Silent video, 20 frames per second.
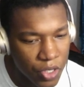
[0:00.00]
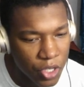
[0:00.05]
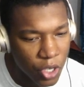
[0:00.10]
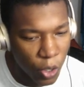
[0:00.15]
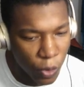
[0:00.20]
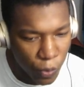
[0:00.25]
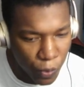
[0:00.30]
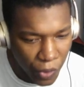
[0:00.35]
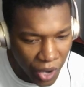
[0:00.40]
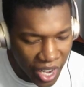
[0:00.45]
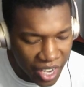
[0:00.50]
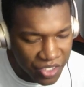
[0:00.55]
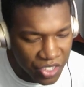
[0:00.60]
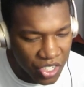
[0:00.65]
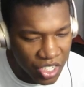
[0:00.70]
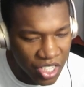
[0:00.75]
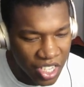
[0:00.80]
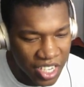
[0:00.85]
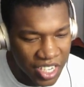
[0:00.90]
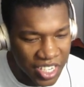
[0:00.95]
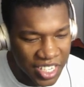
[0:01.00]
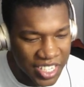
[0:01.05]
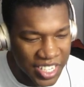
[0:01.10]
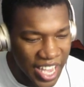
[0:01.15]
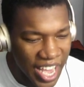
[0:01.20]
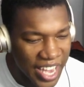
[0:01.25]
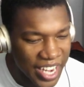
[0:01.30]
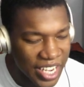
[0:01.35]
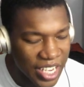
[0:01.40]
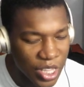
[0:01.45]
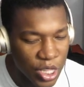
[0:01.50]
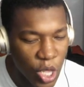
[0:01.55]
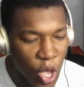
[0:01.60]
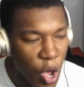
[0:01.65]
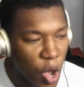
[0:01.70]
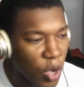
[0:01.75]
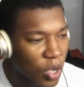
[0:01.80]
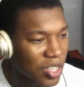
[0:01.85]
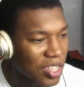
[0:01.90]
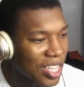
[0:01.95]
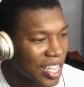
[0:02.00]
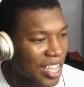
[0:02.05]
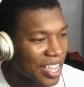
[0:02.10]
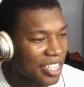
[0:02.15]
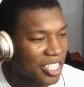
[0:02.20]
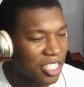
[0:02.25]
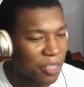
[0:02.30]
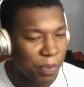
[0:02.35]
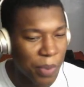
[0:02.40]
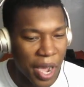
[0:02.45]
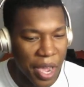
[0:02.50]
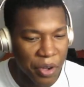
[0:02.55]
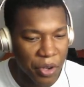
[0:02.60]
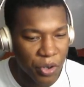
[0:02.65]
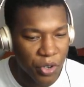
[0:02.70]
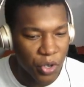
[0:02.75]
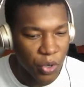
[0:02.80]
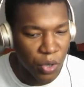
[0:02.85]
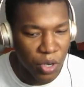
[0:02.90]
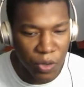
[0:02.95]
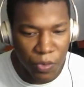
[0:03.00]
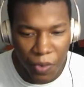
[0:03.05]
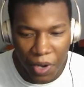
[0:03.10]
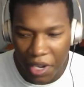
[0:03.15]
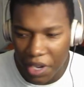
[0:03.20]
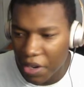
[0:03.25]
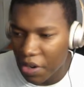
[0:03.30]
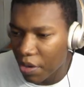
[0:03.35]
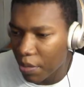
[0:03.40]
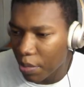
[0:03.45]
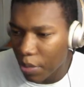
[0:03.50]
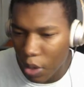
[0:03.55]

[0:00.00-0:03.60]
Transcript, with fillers: tarantula daddy long leg spider doing right here,